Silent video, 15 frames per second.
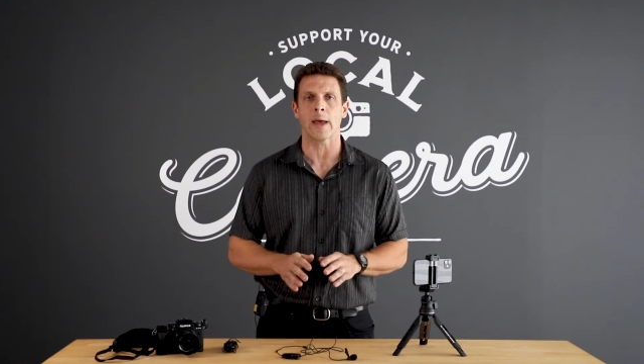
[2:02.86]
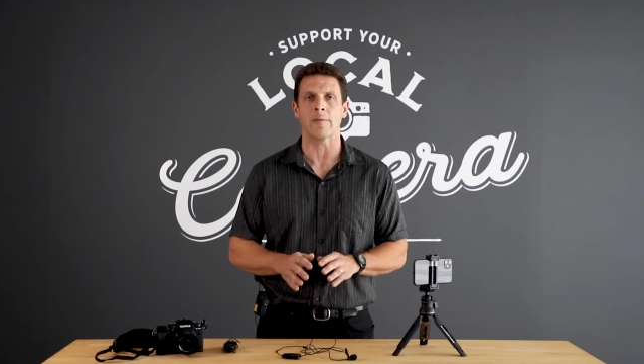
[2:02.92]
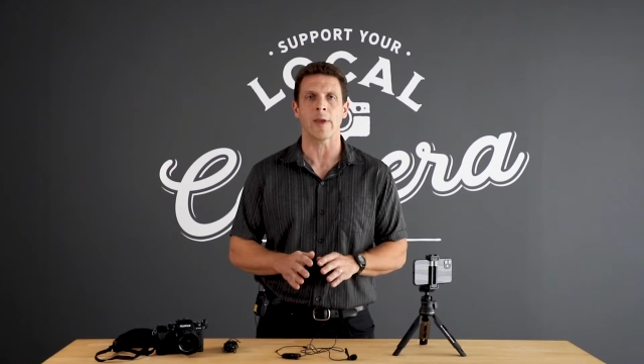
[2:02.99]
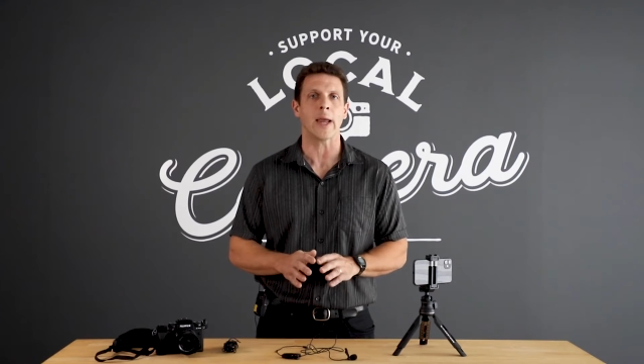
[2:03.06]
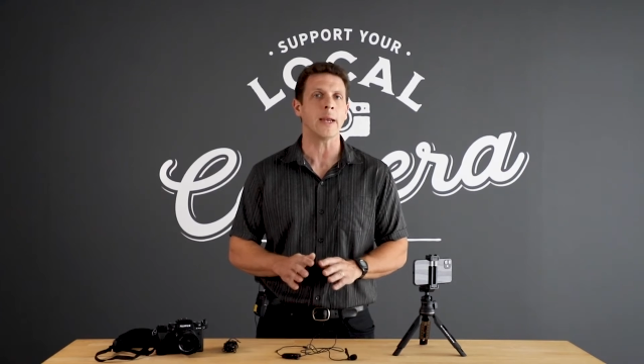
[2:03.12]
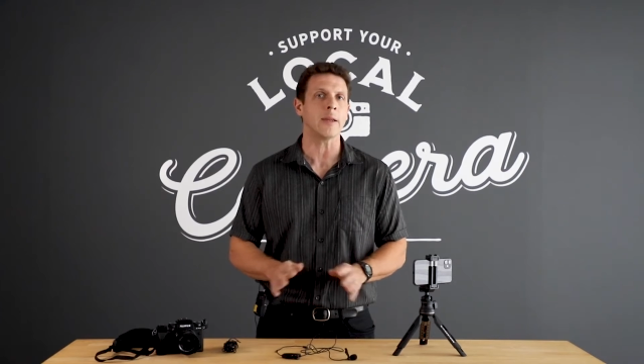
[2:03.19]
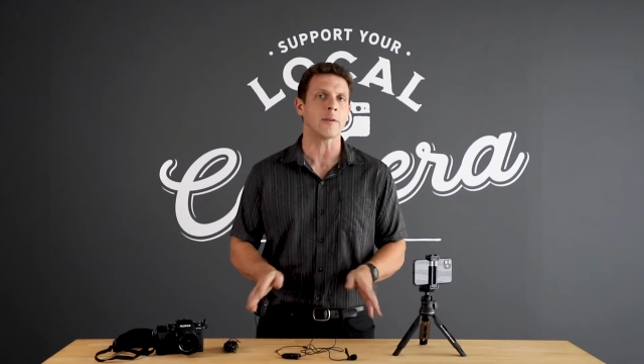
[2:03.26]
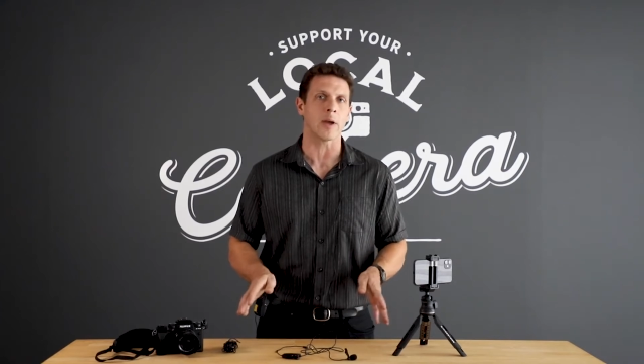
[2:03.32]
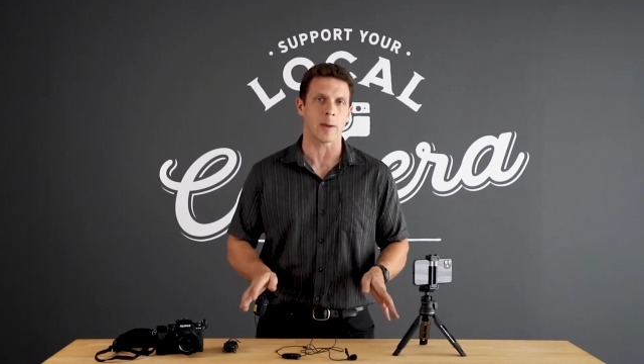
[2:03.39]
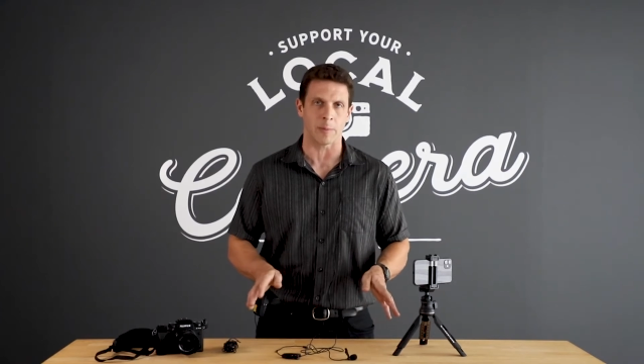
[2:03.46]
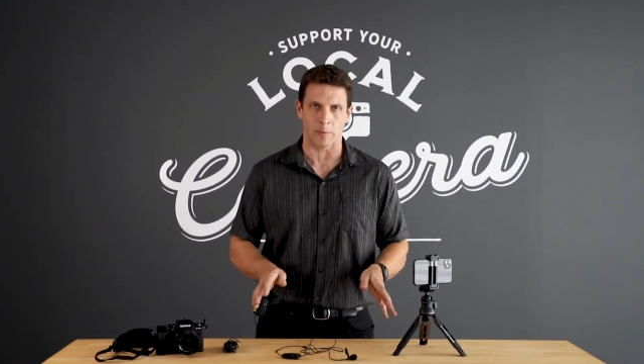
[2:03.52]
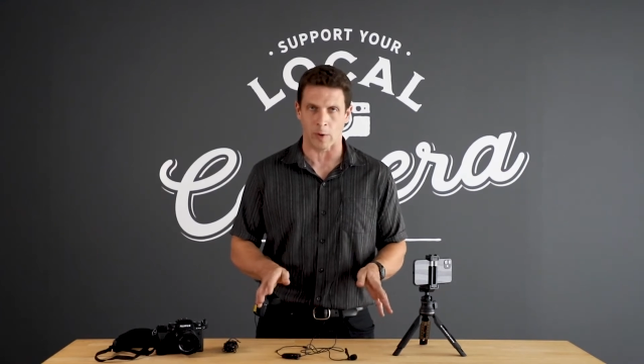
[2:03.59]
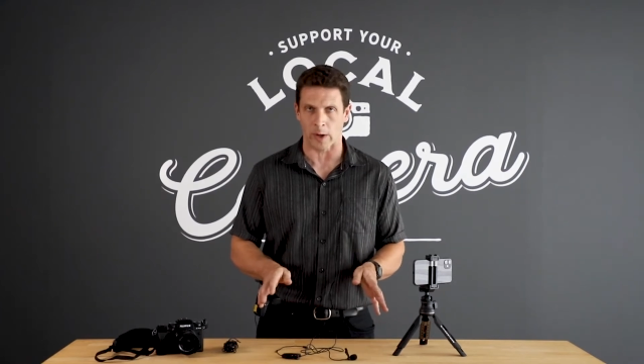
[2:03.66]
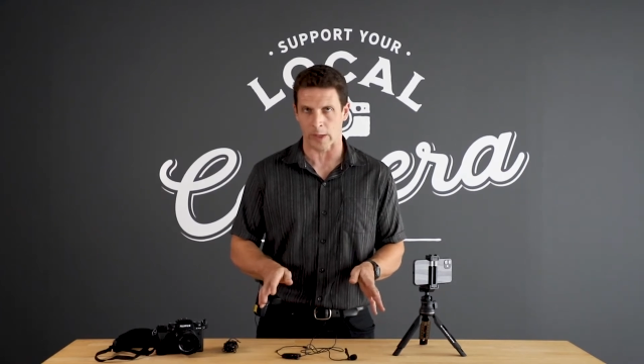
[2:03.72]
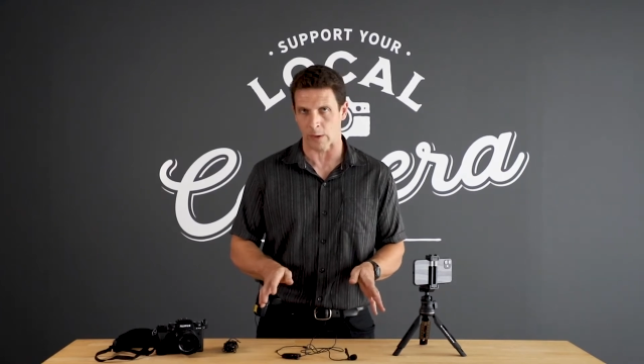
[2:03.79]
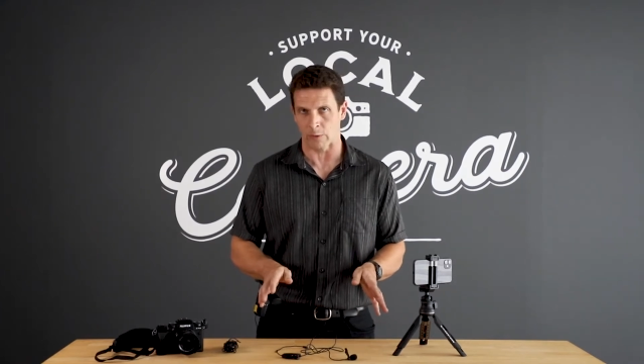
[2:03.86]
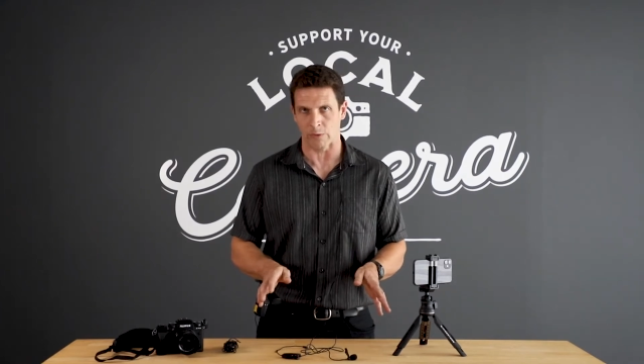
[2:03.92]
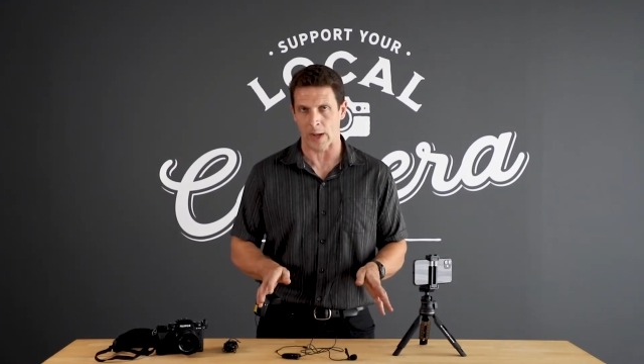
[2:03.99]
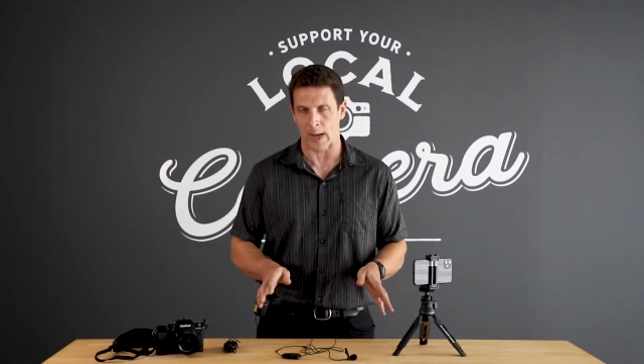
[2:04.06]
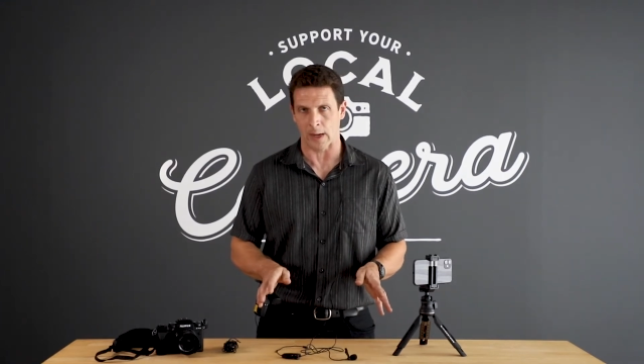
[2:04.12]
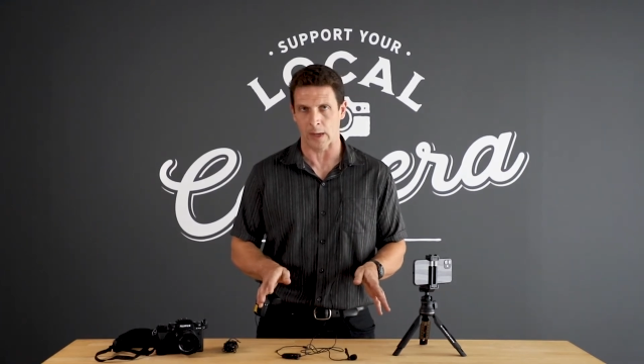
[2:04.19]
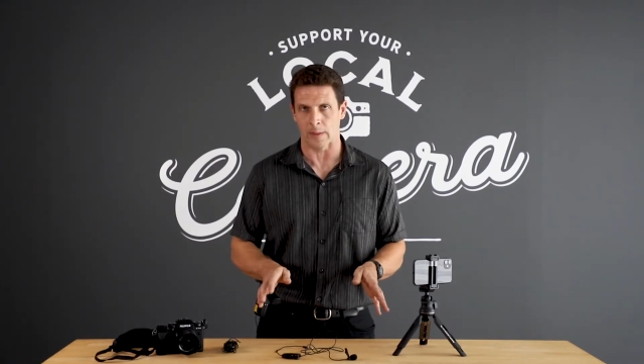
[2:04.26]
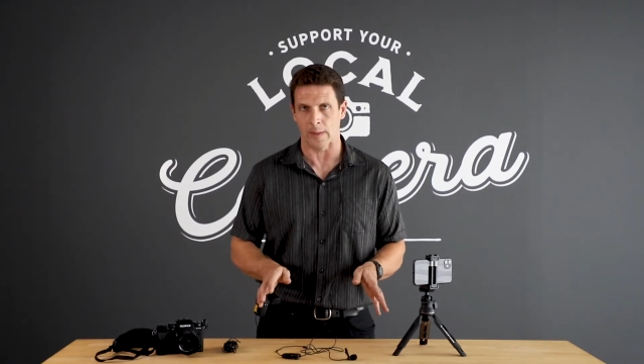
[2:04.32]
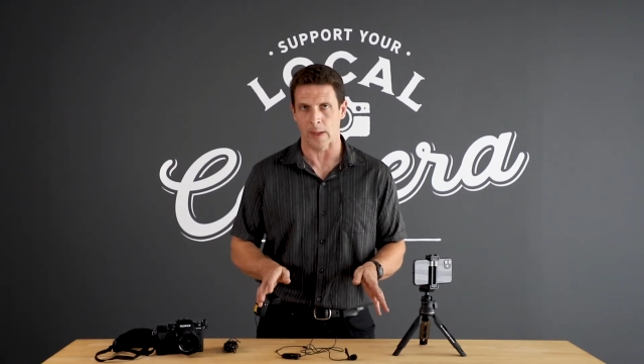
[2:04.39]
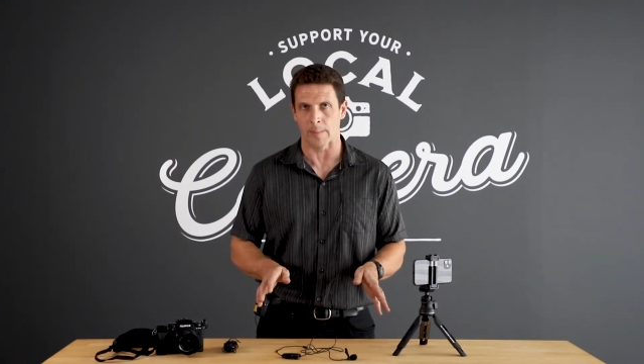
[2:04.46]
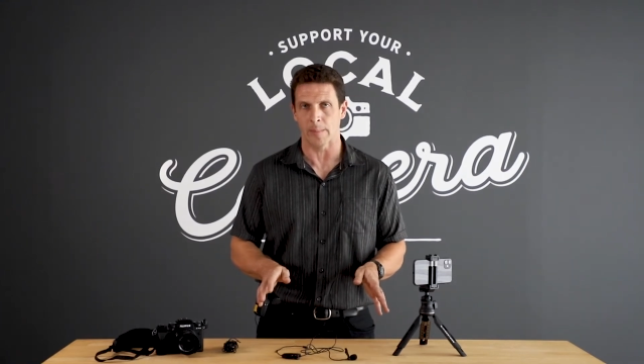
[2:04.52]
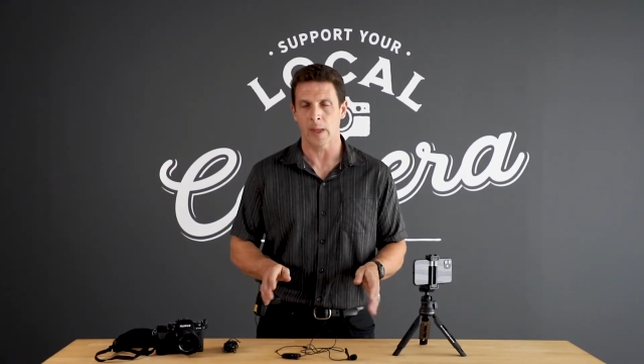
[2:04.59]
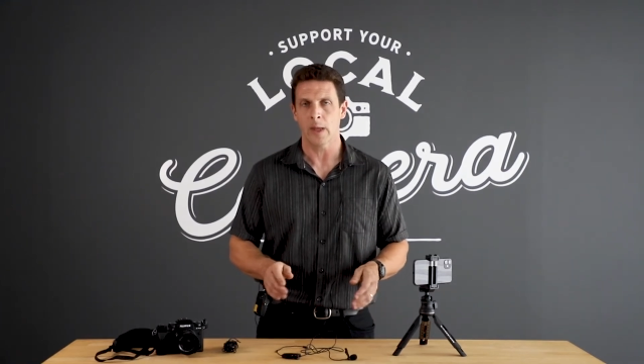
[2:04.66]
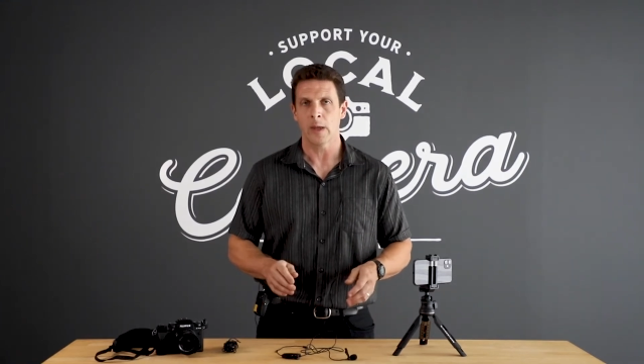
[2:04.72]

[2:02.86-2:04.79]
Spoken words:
have any type of audio jack on them.